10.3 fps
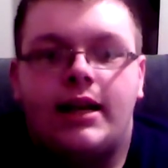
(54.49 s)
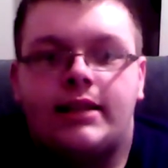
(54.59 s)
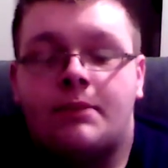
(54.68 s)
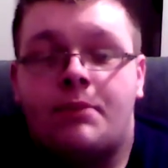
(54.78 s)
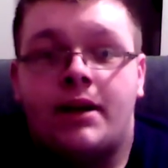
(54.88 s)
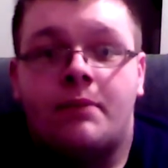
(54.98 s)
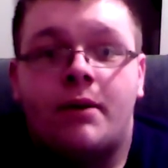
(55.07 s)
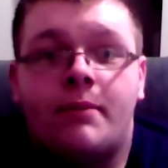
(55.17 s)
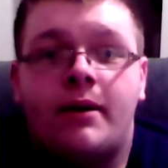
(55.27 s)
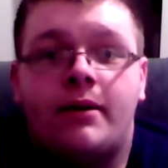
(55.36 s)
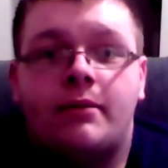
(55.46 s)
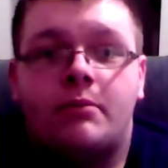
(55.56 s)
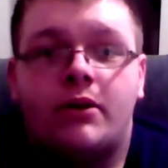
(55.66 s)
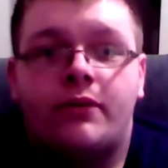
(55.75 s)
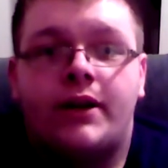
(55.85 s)
It's a pin above my
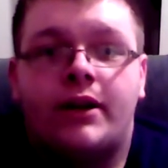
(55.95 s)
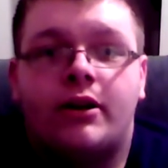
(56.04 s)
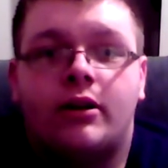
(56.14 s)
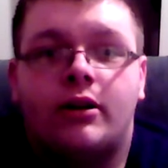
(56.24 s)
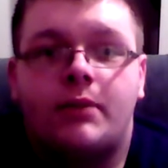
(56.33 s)
middle finger,